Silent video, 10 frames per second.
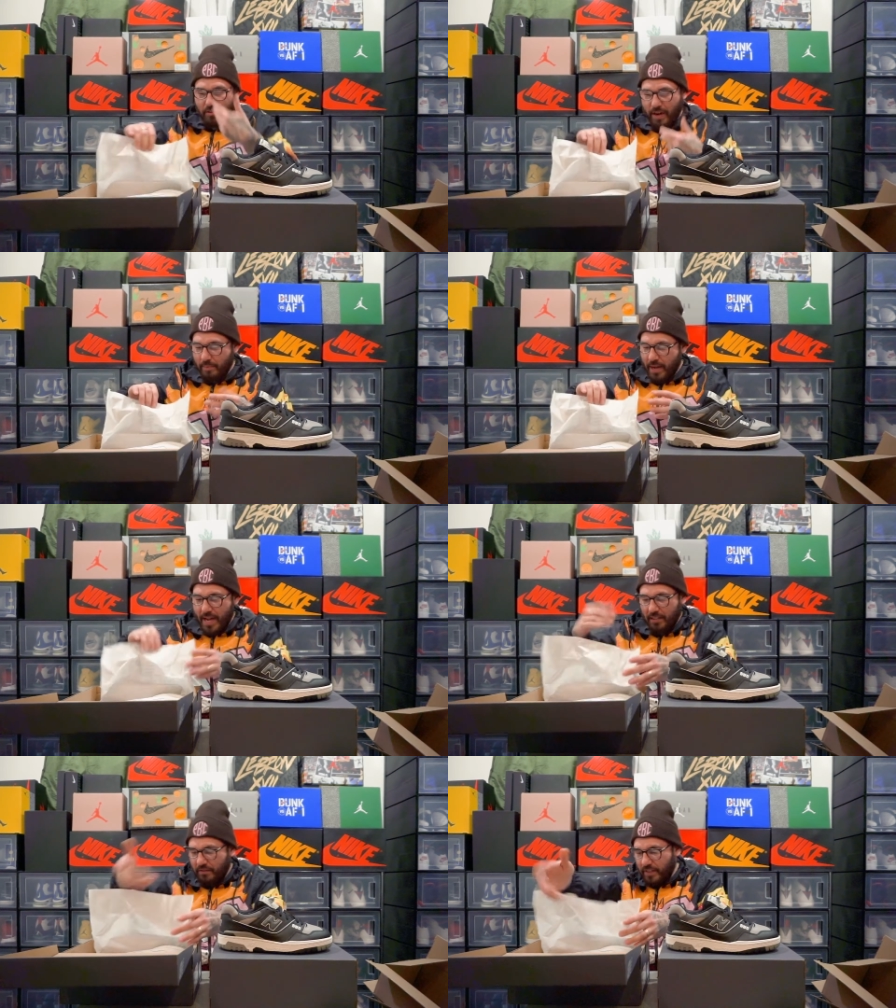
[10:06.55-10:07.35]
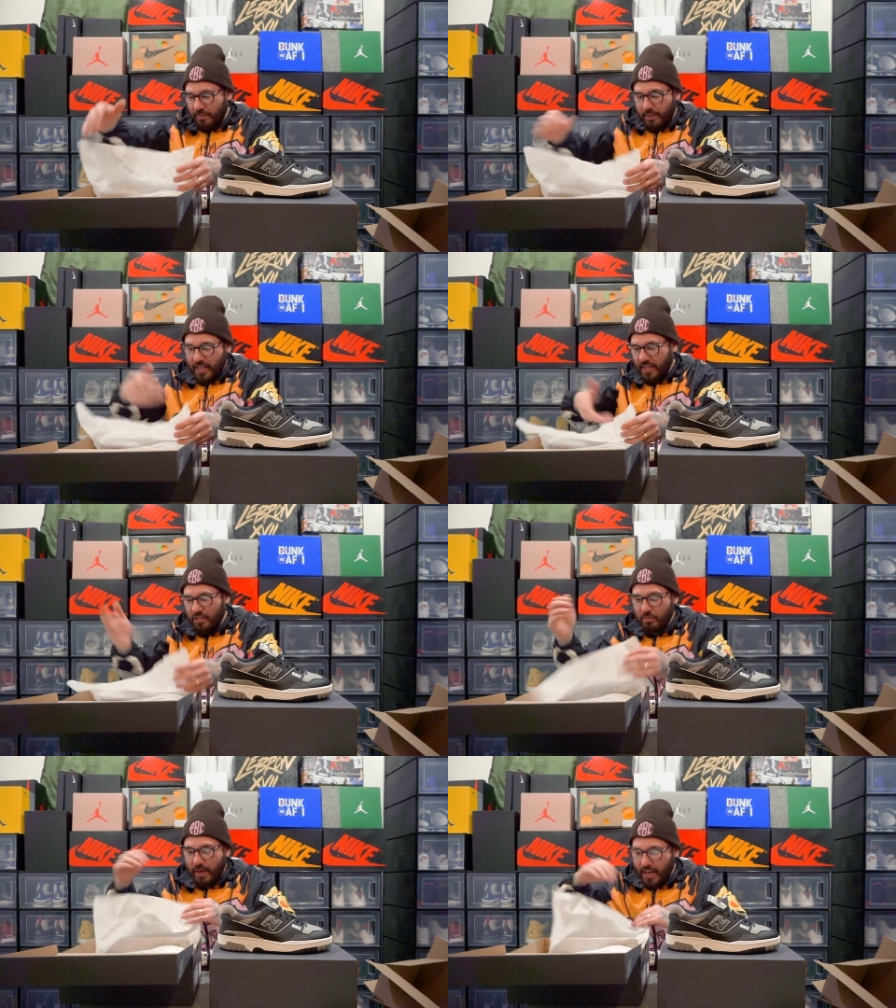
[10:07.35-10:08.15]
gray box, flip lid,
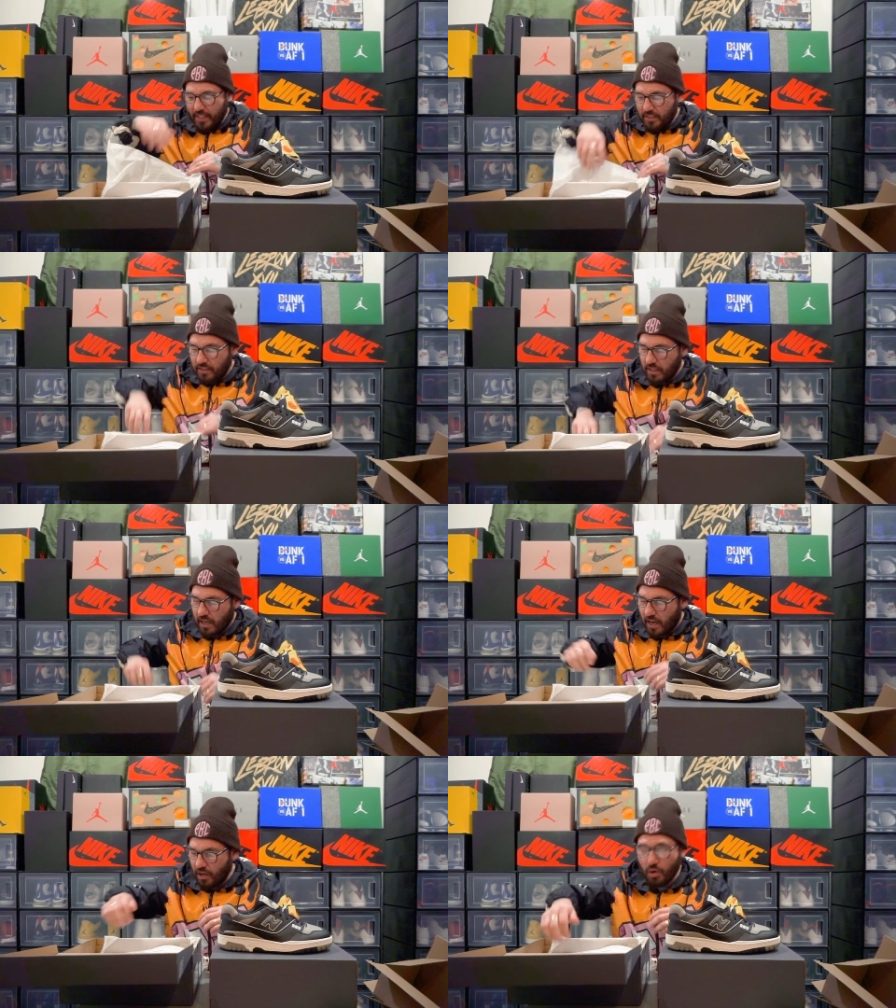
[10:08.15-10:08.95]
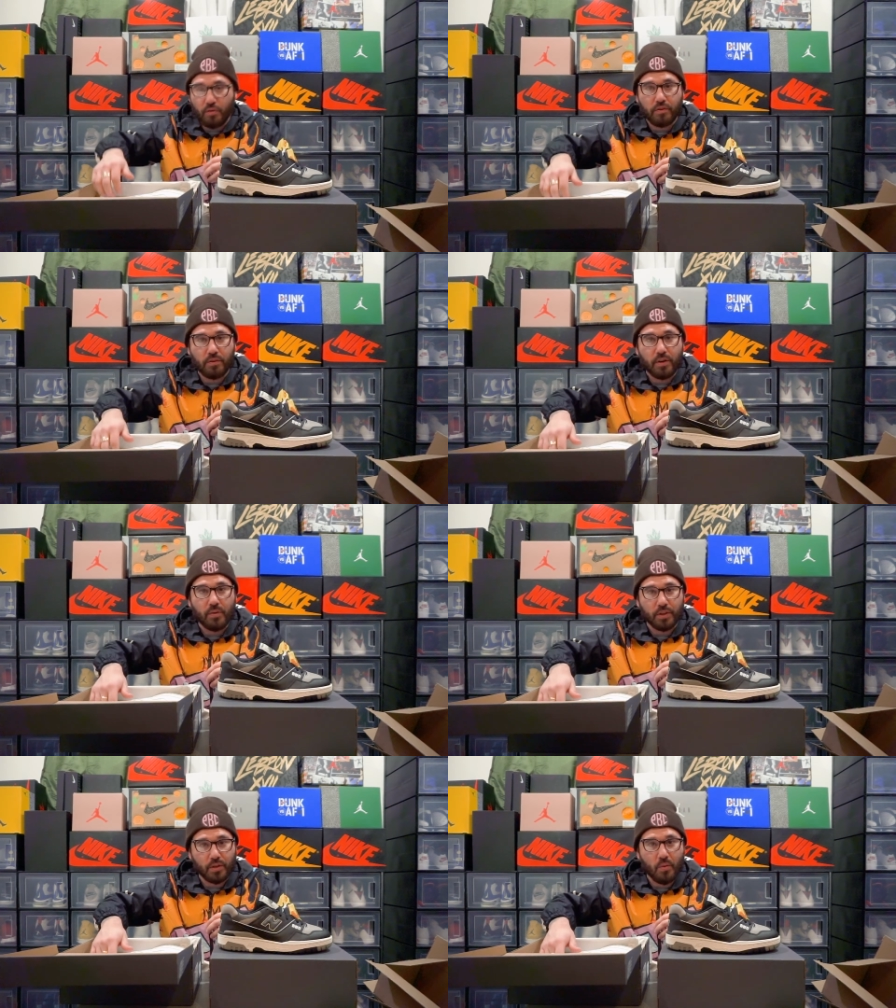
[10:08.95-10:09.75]
New Balance all over
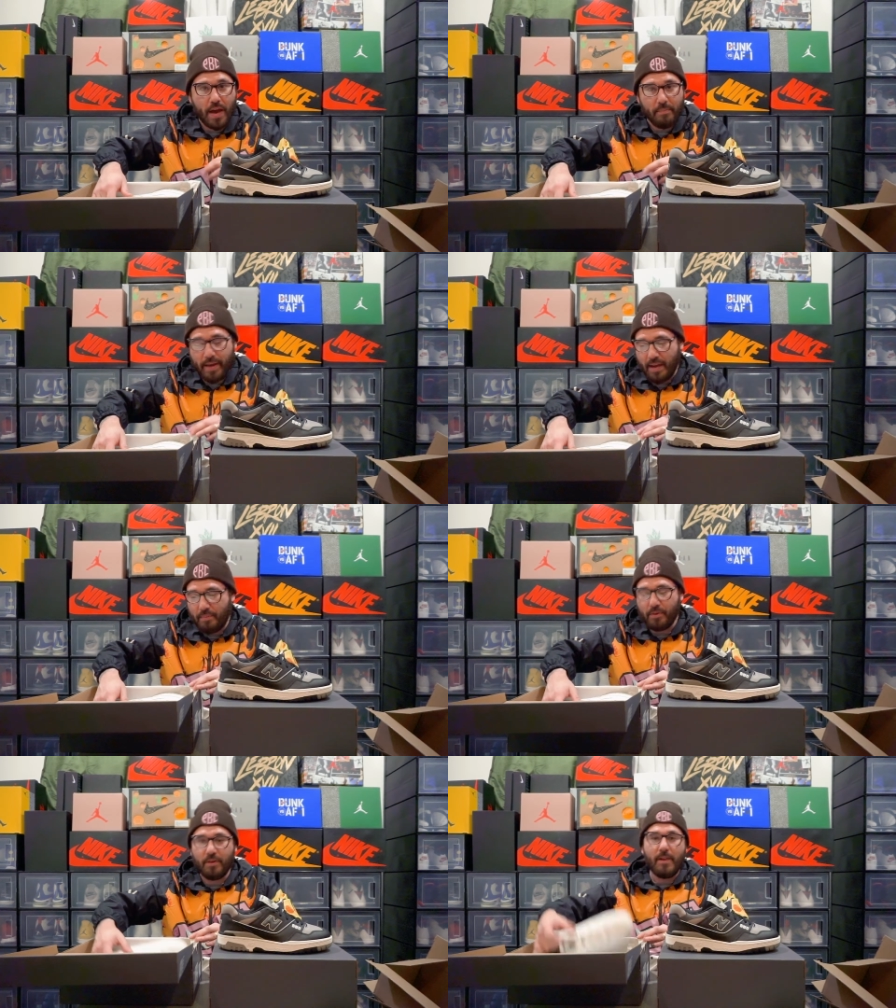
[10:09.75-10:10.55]
with the white paper.